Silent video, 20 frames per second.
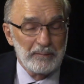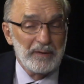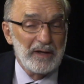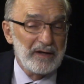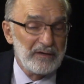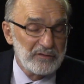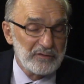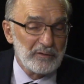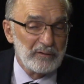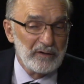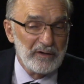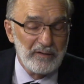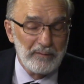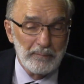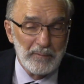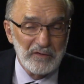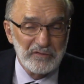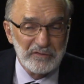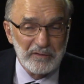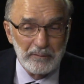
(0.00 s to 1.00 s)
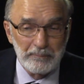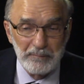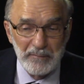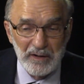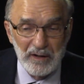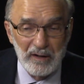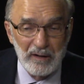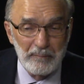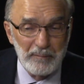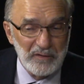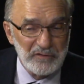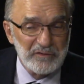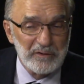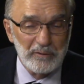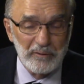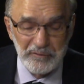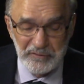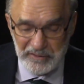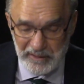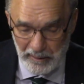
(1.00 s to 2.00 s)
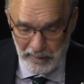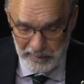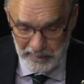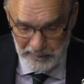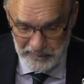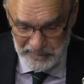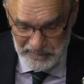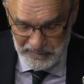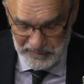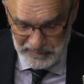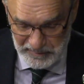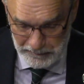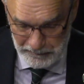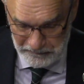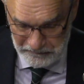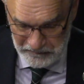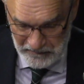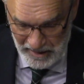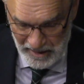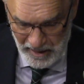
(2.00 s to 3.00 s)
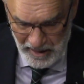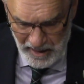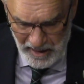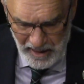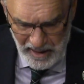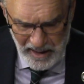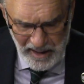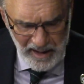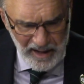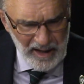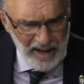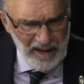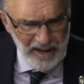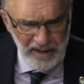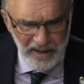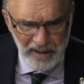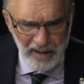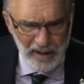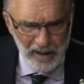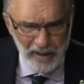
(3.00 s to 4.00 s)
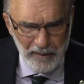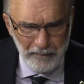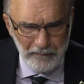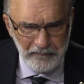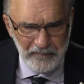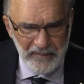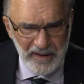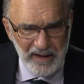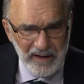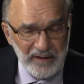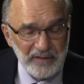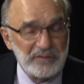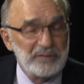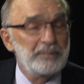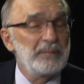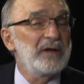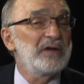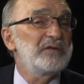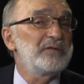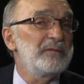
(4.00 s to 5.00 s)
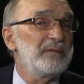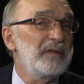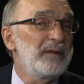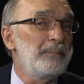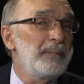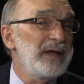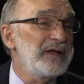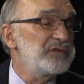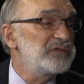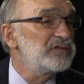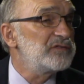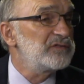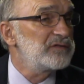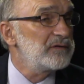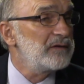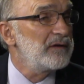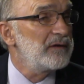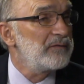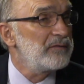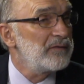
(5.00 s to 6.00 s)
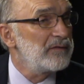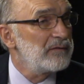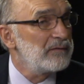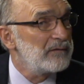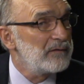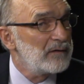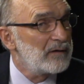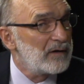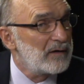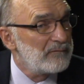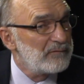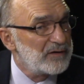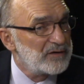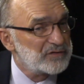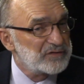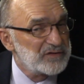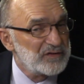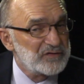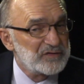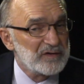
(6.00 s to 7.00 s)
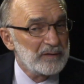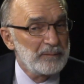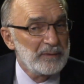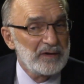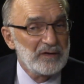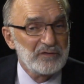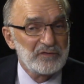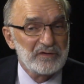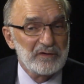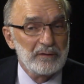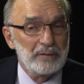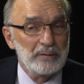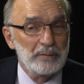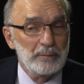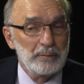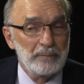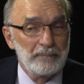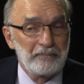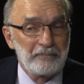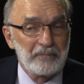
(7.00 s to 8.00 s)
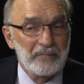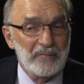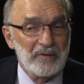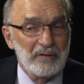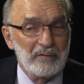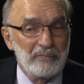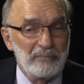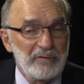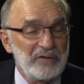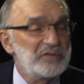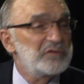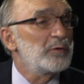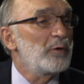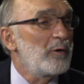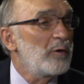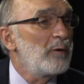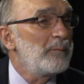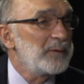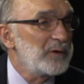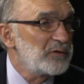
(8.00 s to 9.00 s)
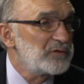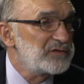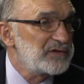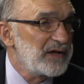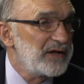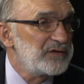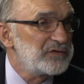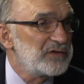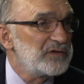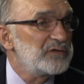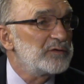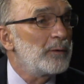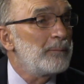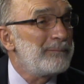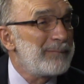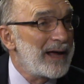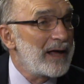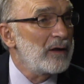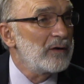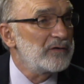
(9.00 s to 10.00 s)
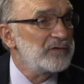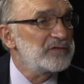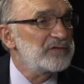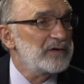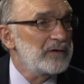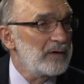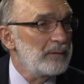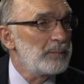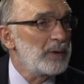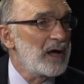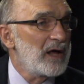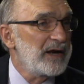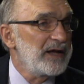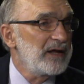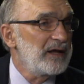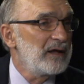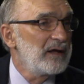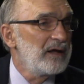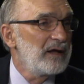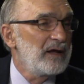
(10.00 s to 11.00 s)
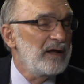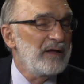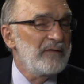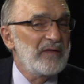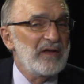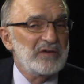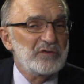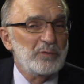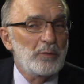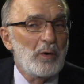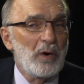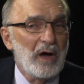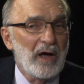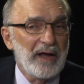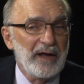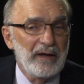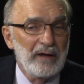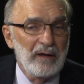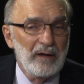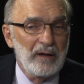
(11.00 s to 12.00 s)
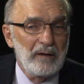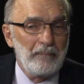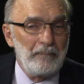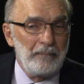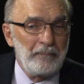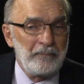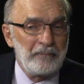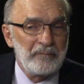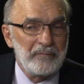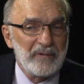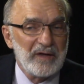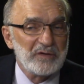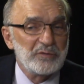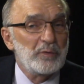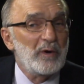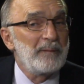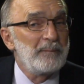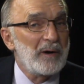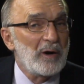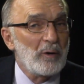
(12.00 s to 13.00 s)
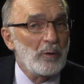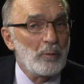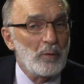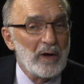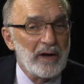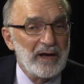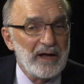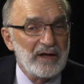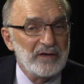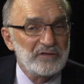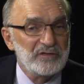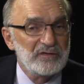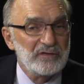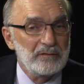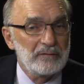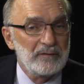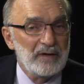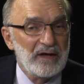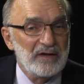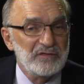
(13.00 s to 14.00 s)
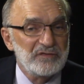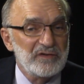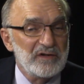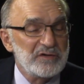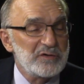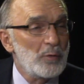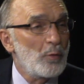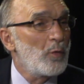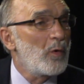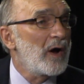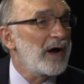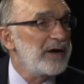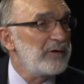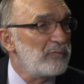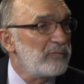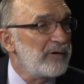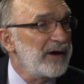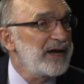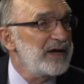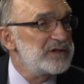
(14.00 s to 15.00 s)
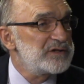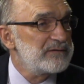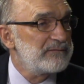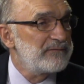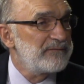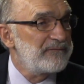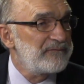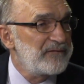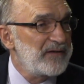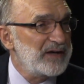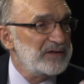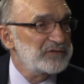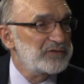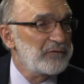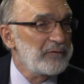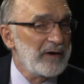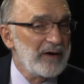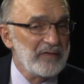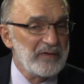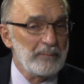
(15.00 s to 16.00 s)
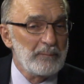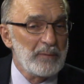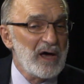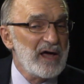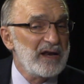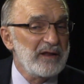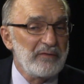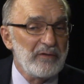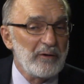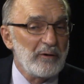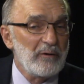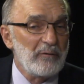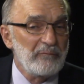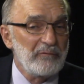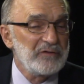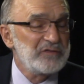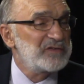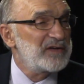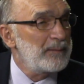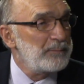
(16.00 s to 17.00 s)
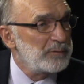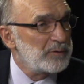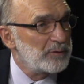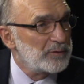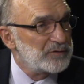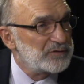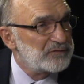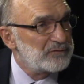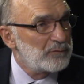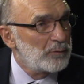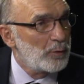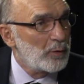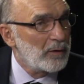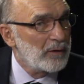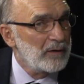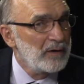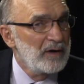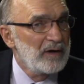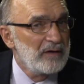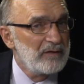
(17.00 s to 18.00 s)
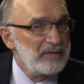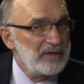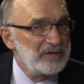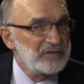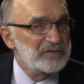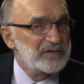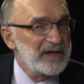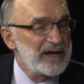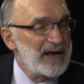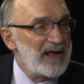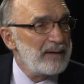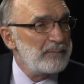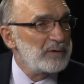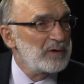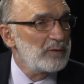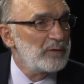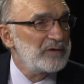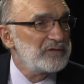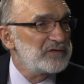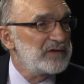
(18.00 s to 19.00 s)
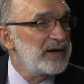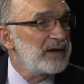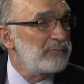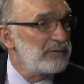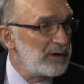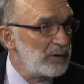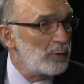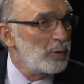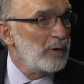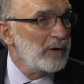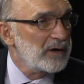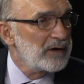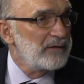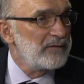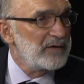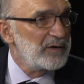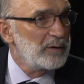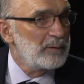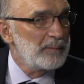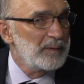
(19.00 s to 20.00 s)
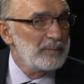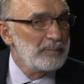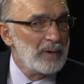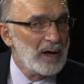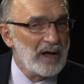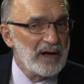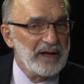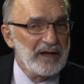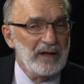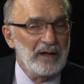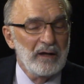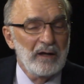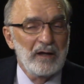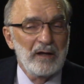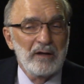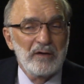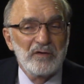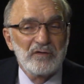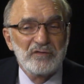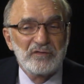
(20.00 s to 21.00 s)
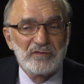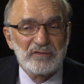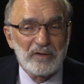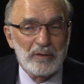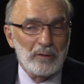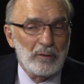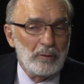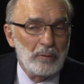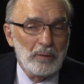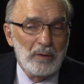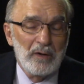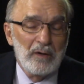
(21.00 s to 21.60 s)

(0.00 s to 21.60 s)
and certainly the musculoskeletal system. And it's the basis of this system is to restore homeostasis or balance to the body. And that's why marijuana has such a wide range of effects throughout the body. There are receptors for these cannabinoids in every organ of the human body. So